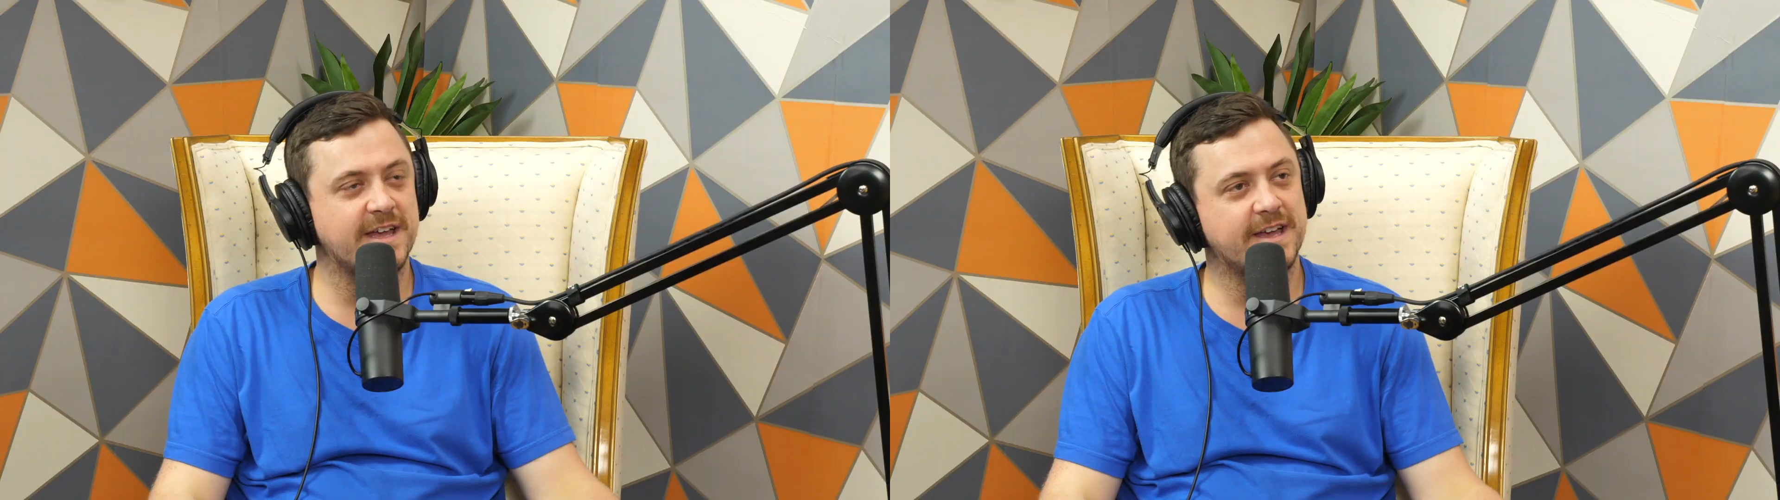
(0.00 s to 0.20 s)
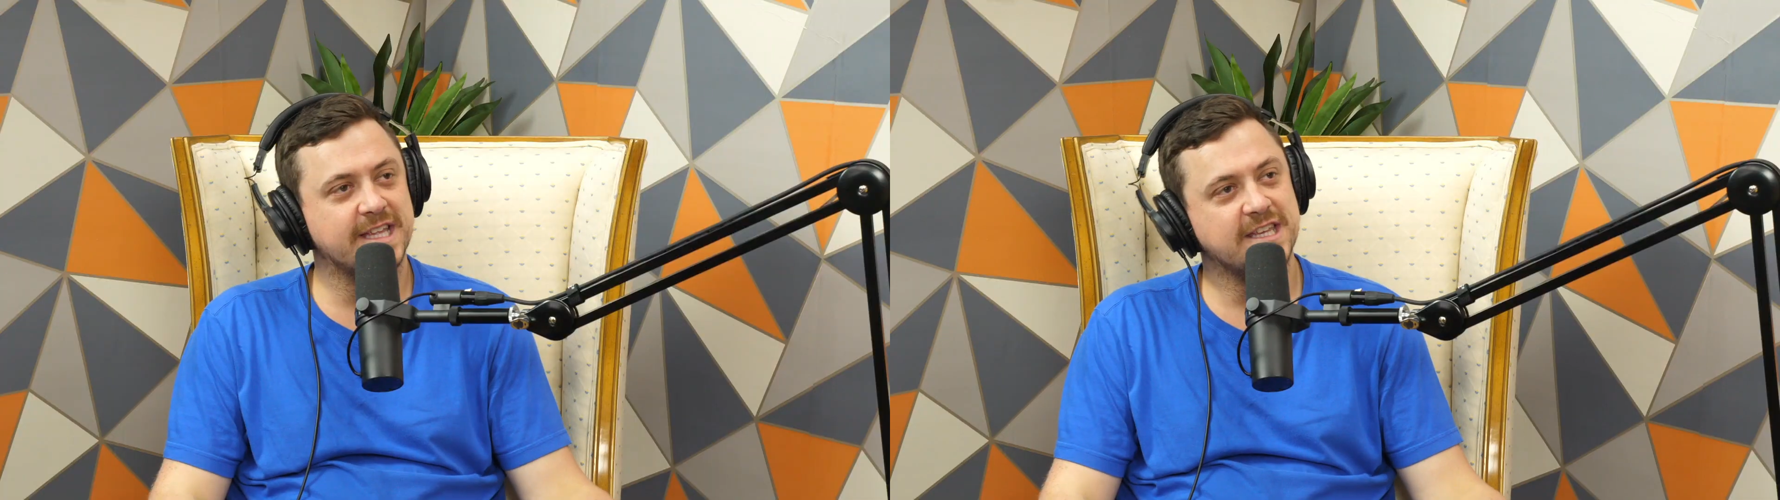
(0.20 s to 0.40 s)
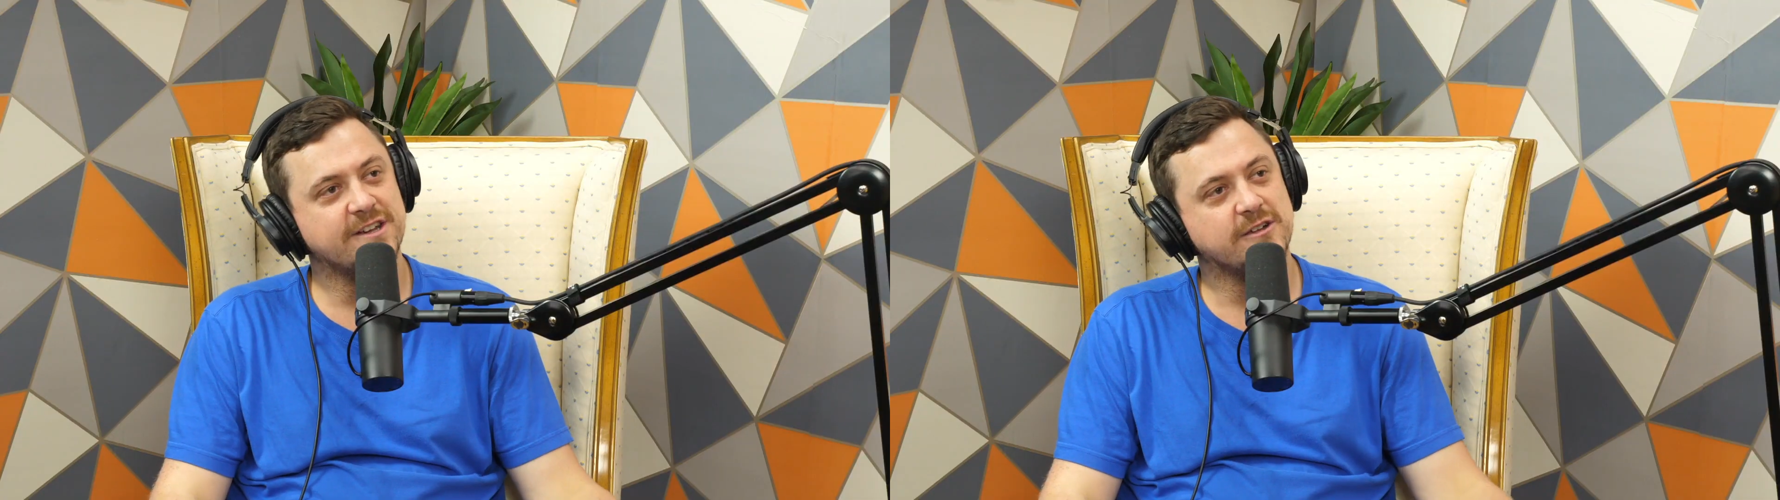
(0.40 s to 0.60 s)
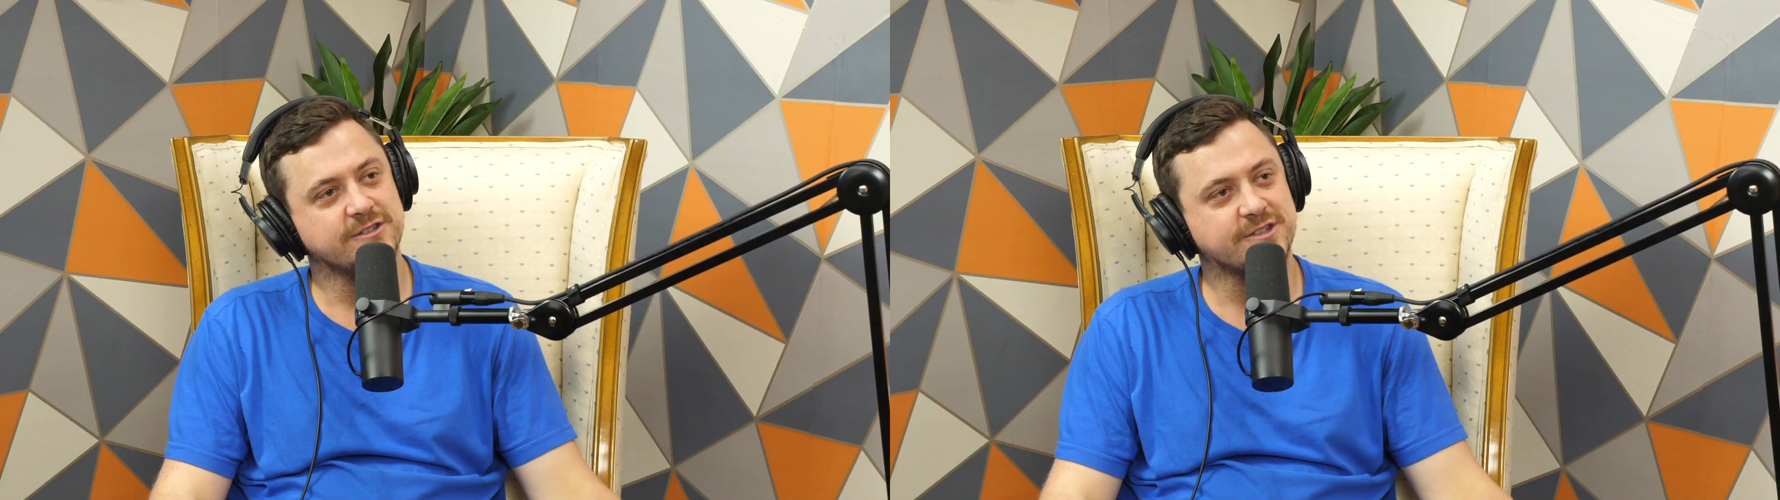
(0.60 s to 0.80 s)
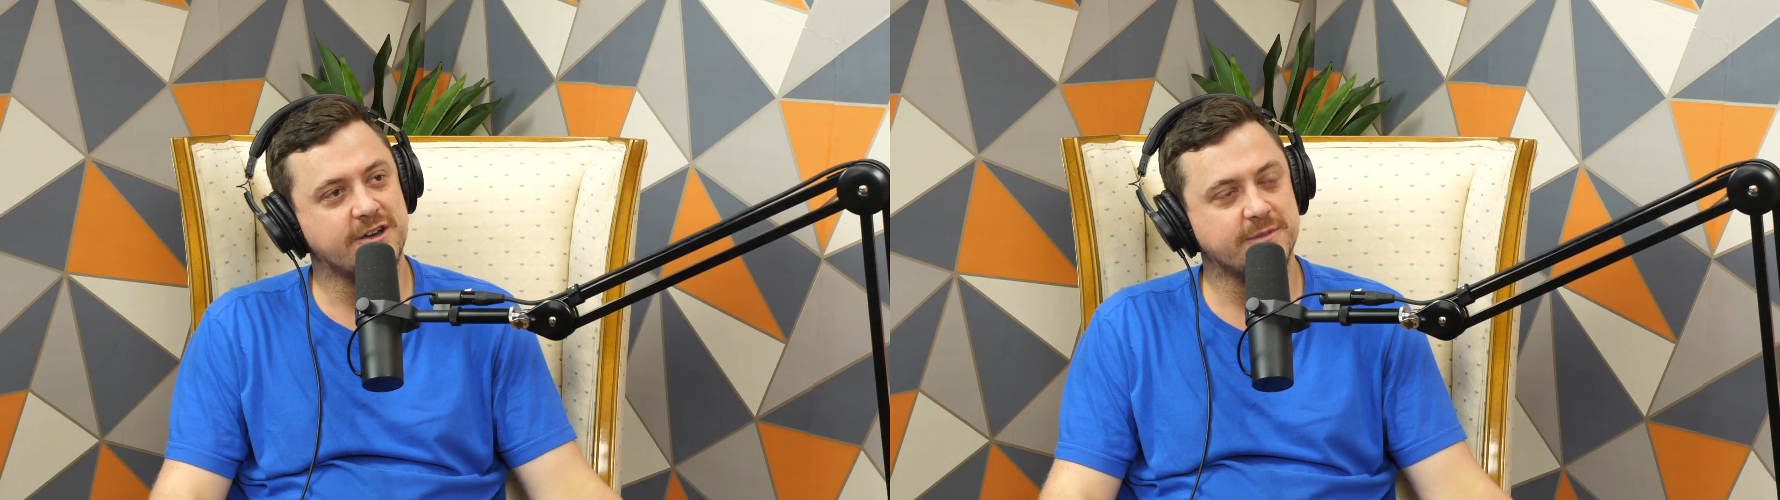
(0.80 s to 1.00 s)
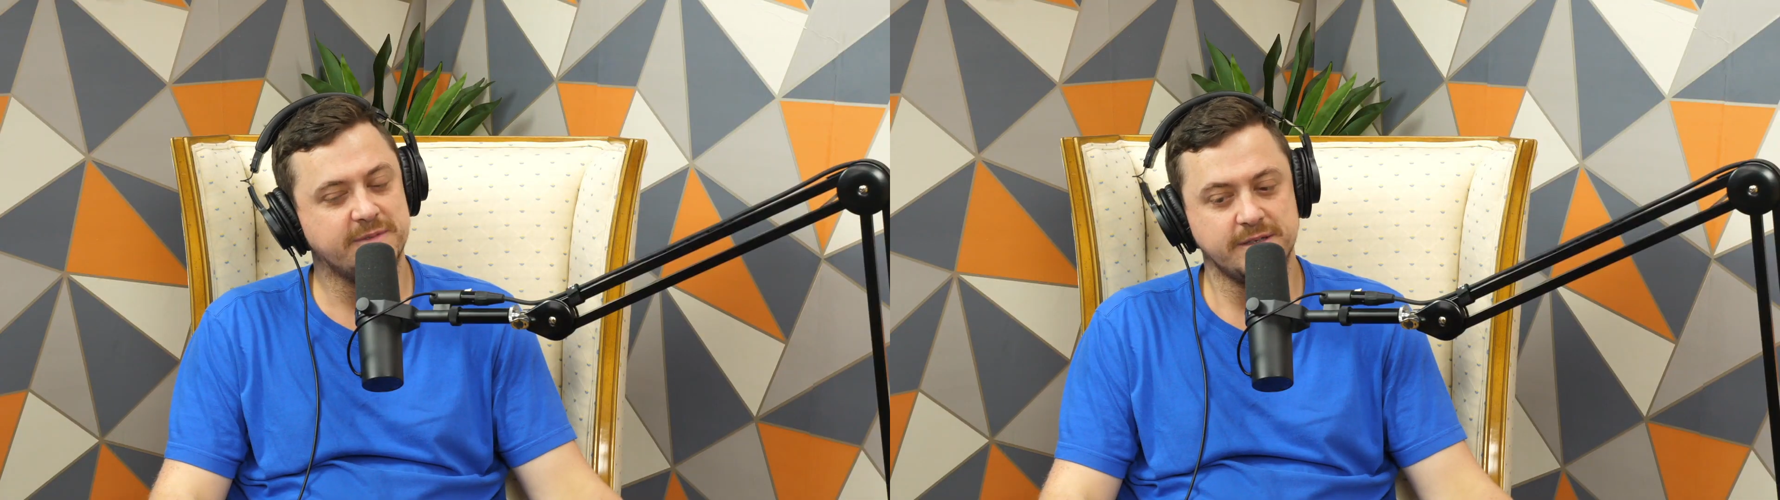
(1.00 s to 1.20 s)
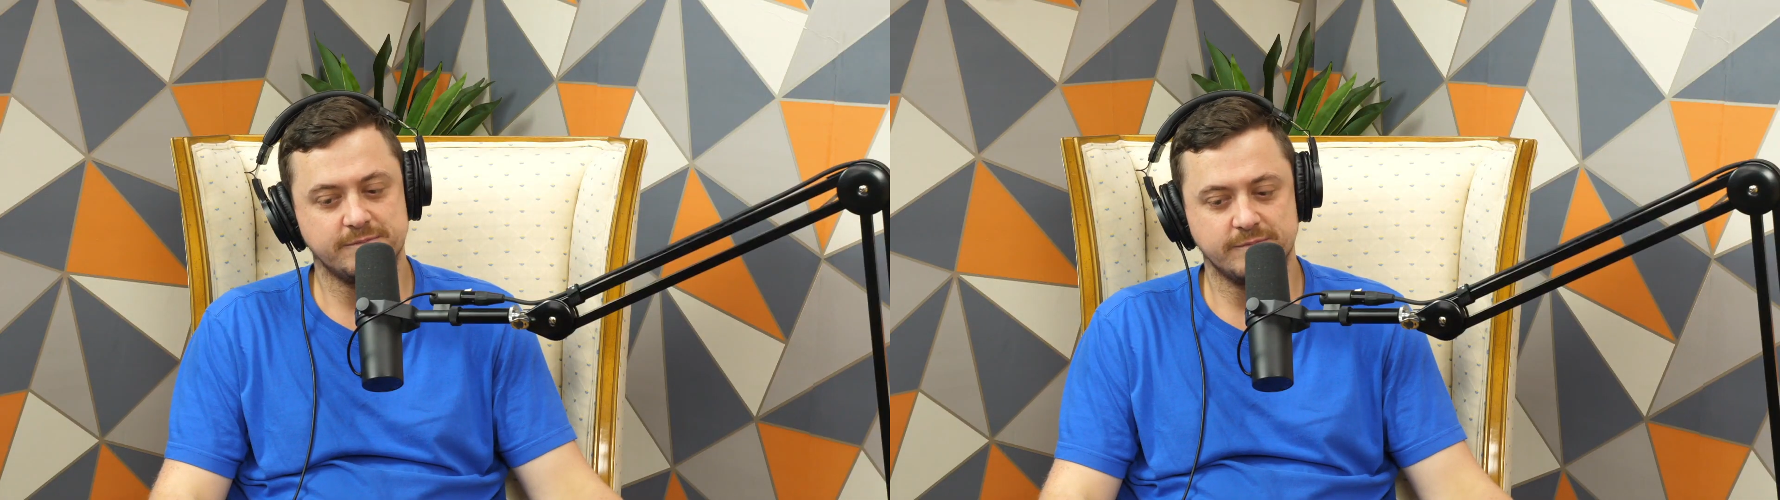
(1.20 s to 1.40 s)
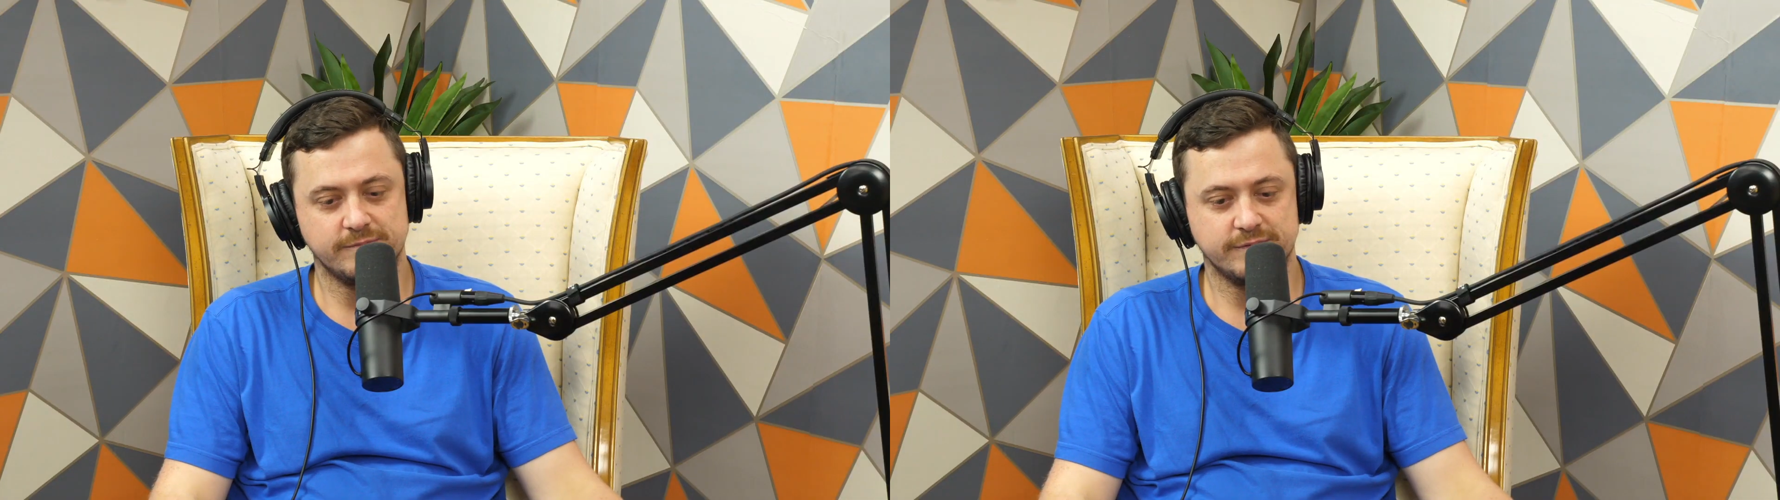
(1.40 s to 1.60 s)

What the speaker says: just gonna be,